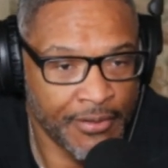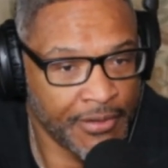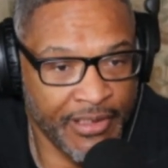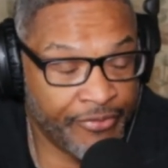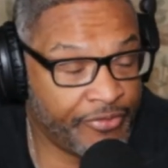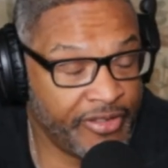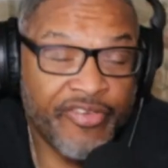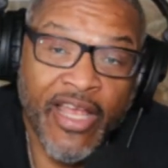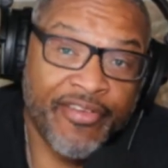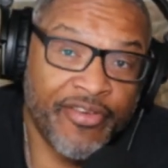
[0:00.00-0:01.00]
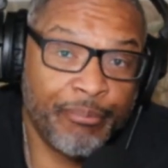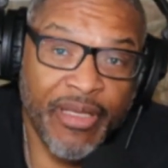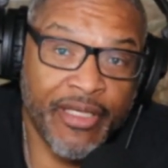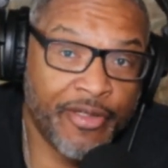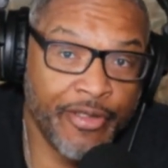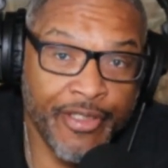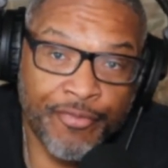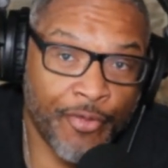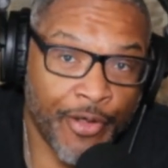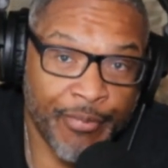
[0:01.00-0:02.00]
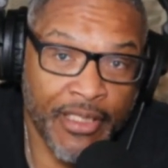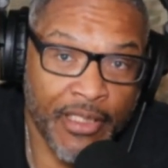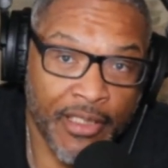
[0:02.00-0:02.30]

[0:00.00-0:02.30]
it just hasn't been good for me.